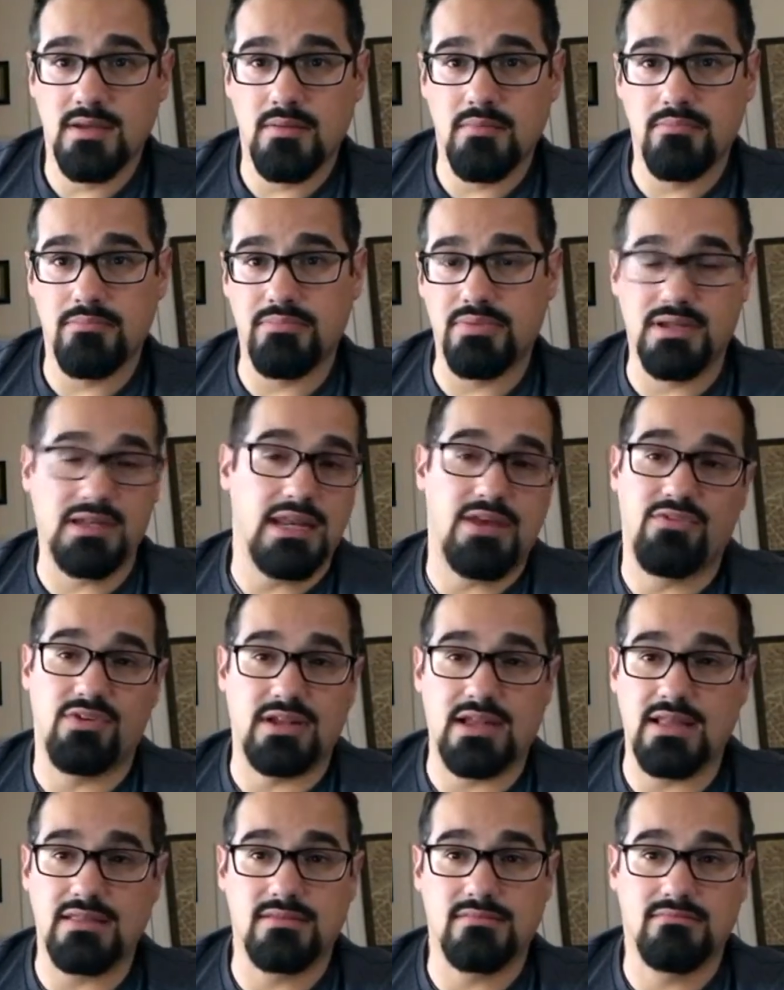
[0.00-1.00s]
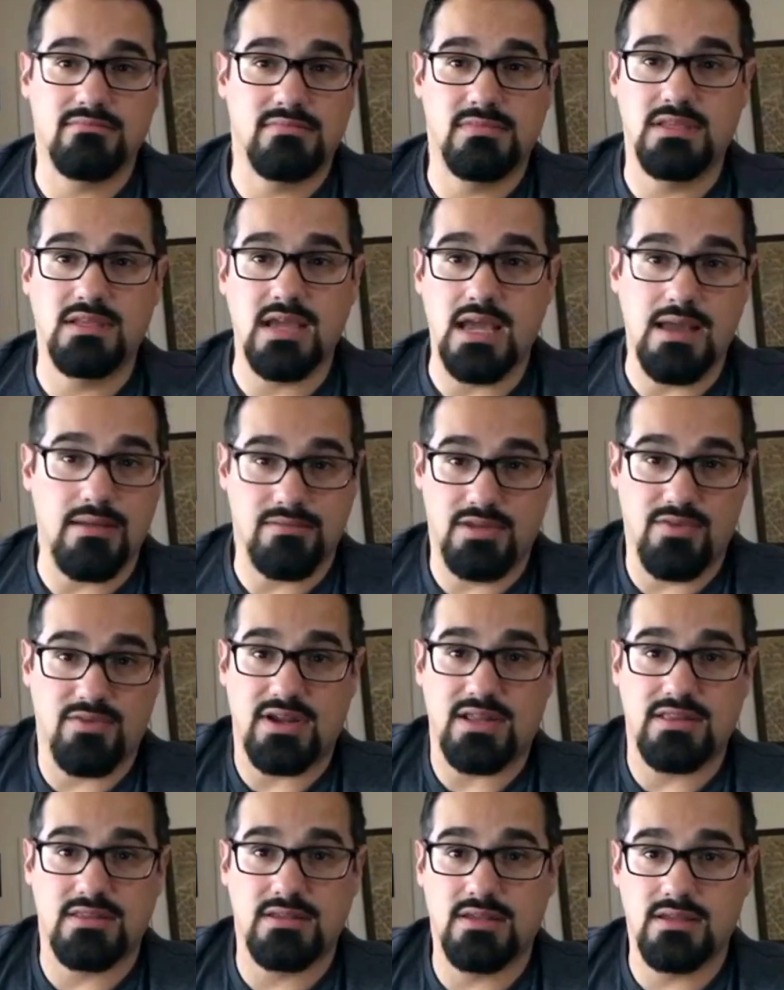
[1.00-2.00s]
but never got
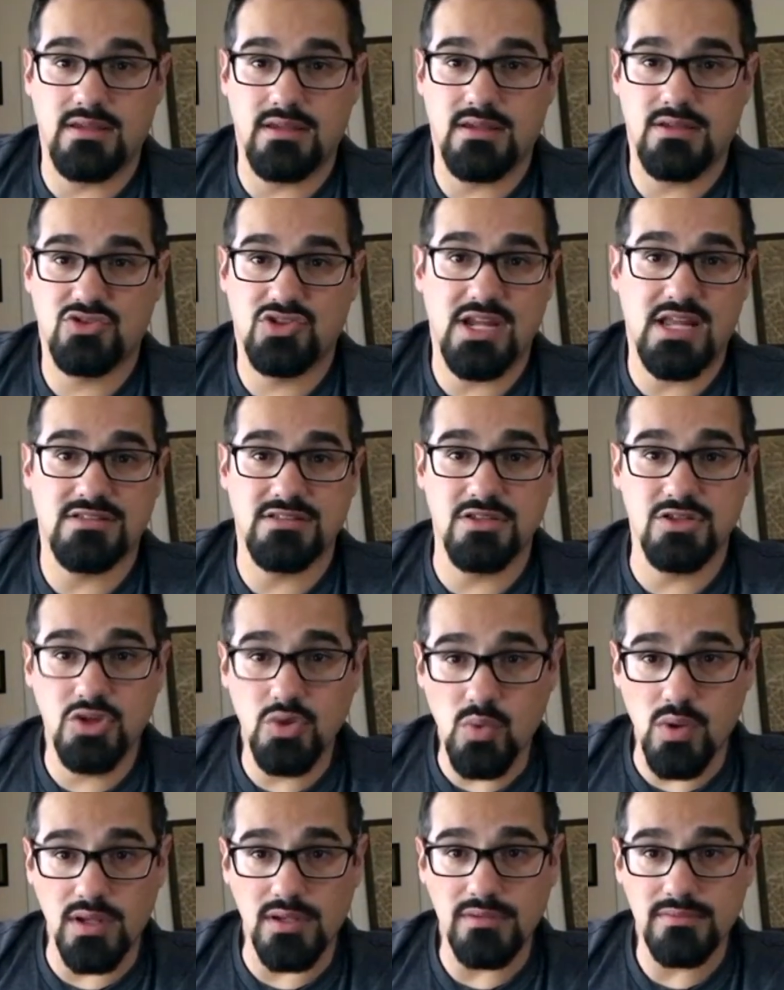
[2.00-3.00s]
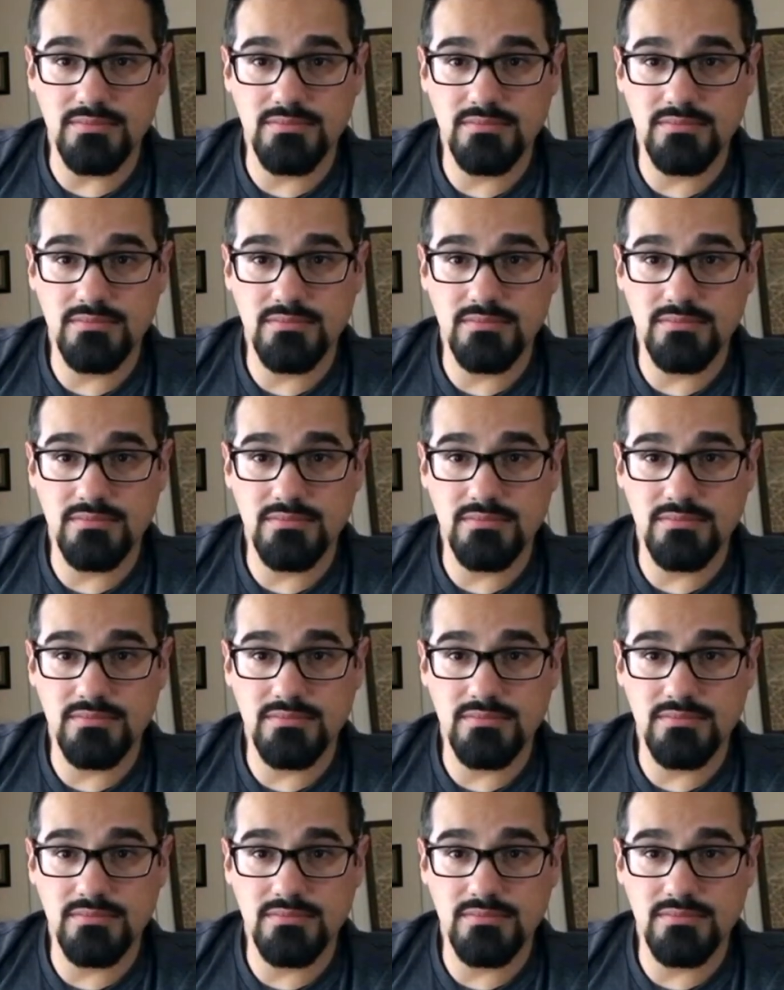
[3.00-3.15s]
the chance to do one.